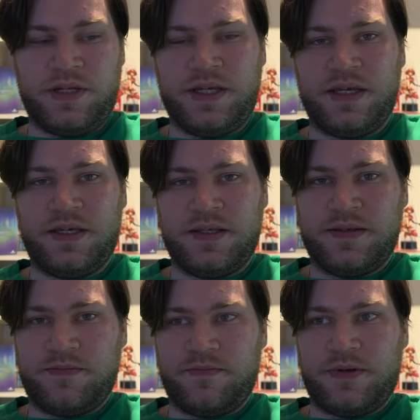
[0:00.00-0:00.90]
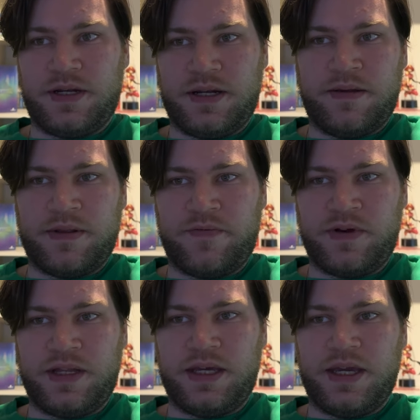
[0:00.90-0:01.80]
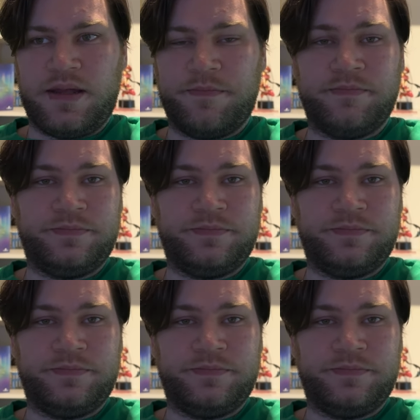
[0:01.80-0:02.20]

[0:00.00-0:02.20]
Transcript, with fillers: of days, but I'm definitely um